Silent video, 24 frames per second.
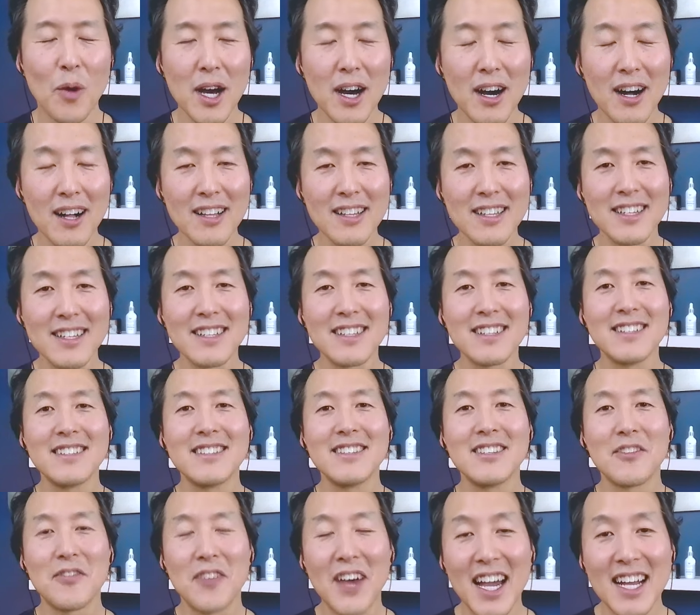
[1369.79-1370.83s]
Well,
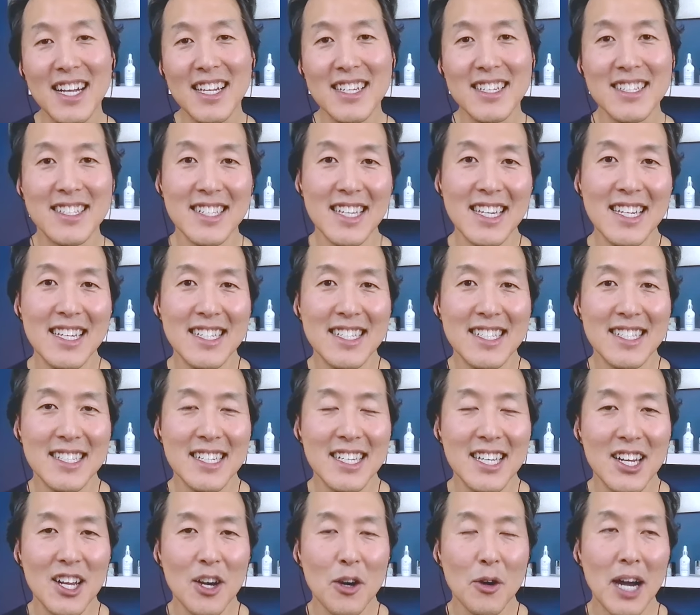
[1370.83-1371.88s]
the fact is,
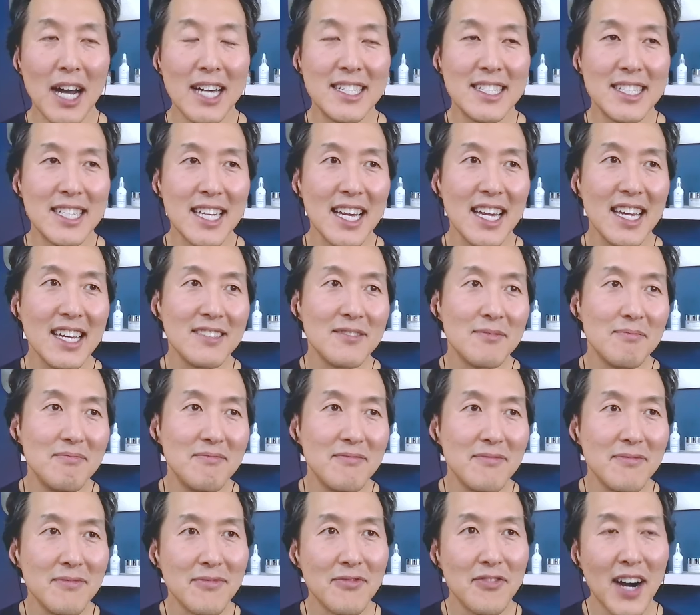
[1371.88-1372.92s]
is you know I'd say
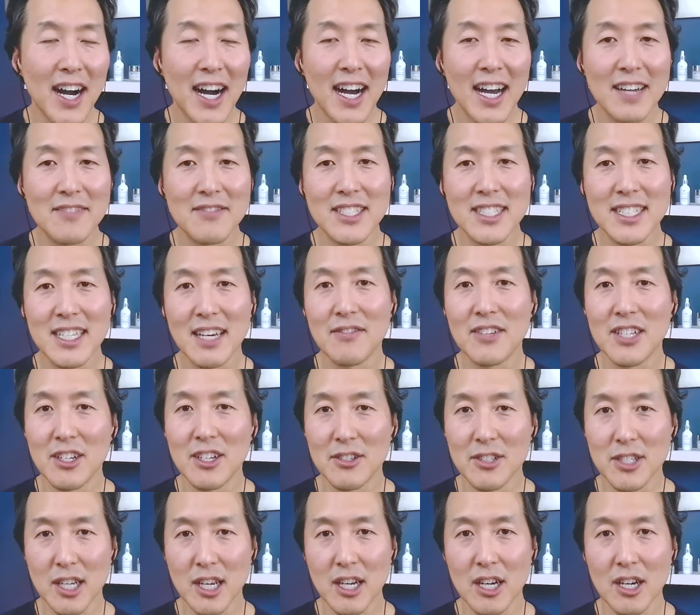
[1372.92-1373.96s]
five to seven
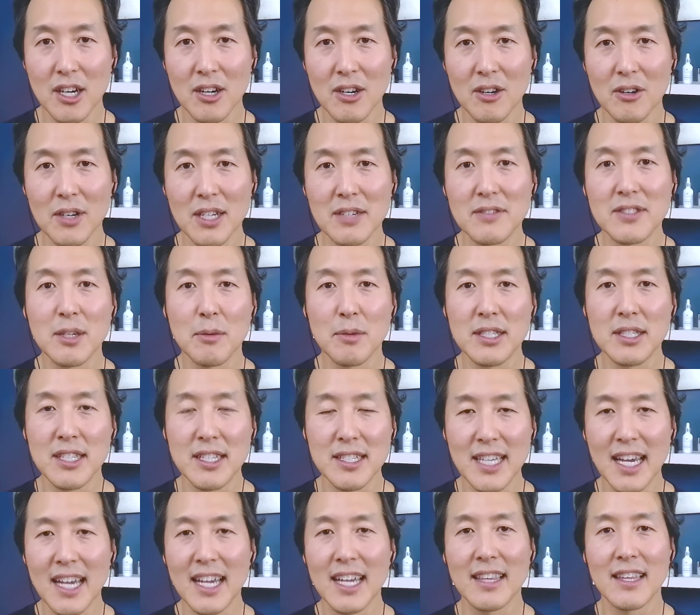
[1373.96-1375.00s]
years ago, if somebody
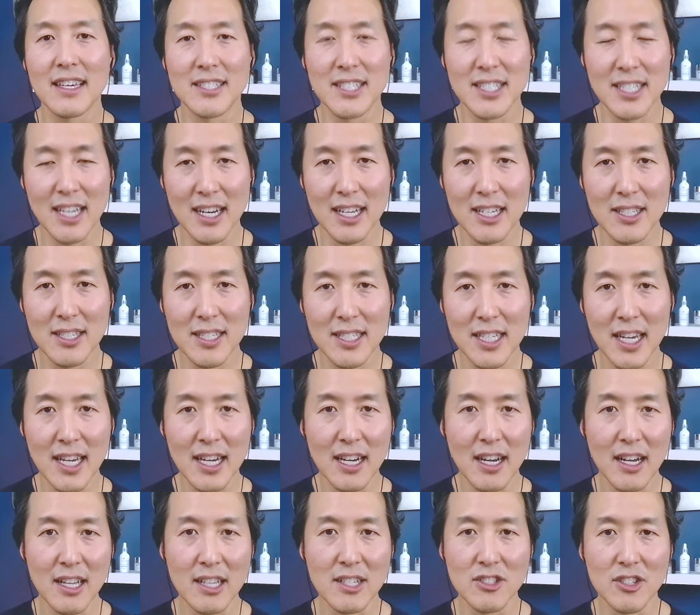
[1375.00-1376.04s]
says, "Hey, the studies
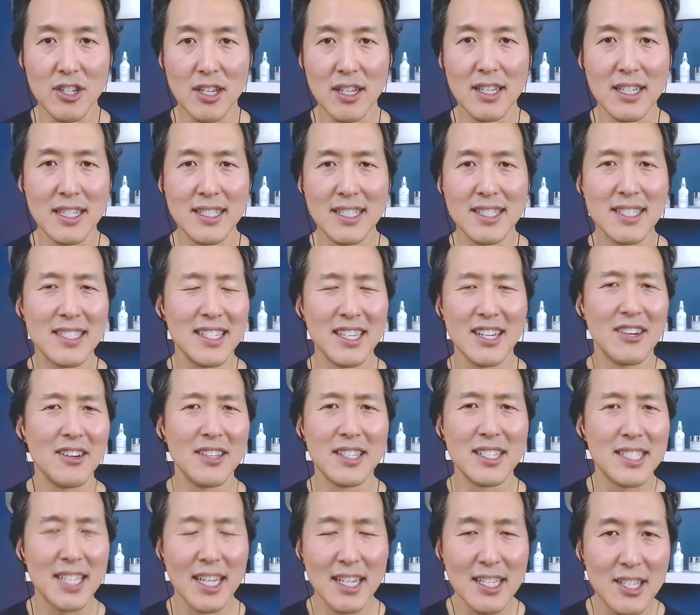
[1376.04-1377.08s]
say collagen, it's you
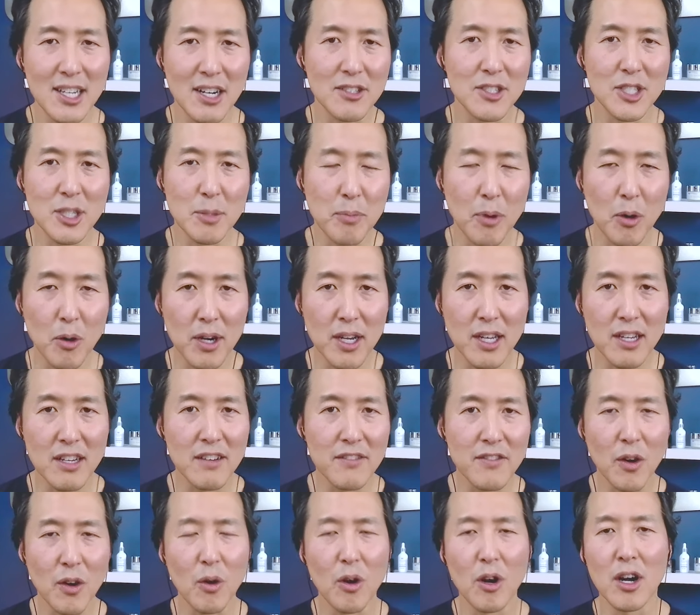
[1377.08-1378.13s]
know the studies aren't
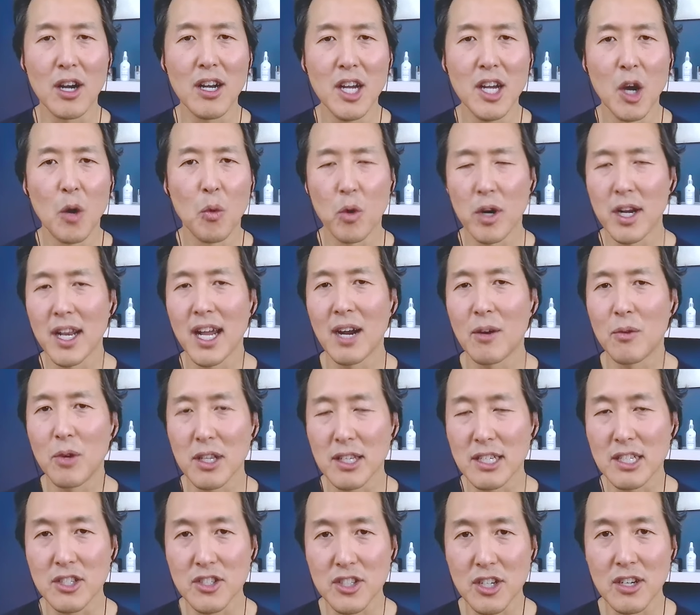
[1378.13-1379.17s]
supportive or we're not
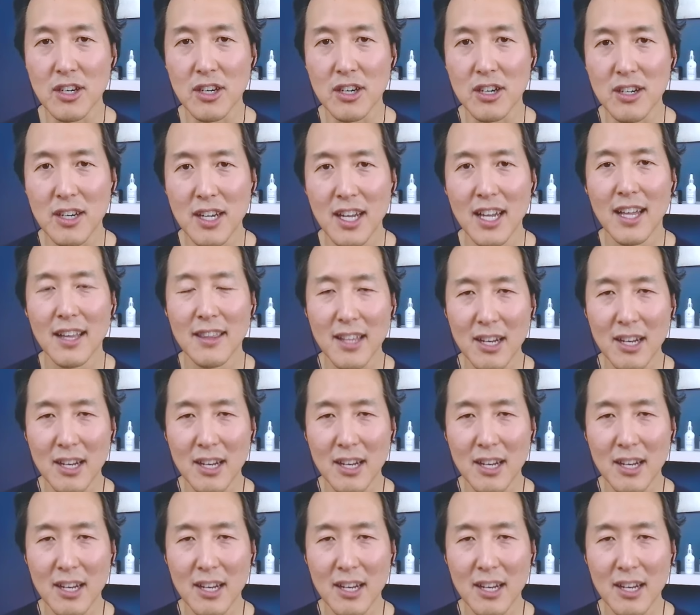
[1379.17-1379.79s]
really sure,"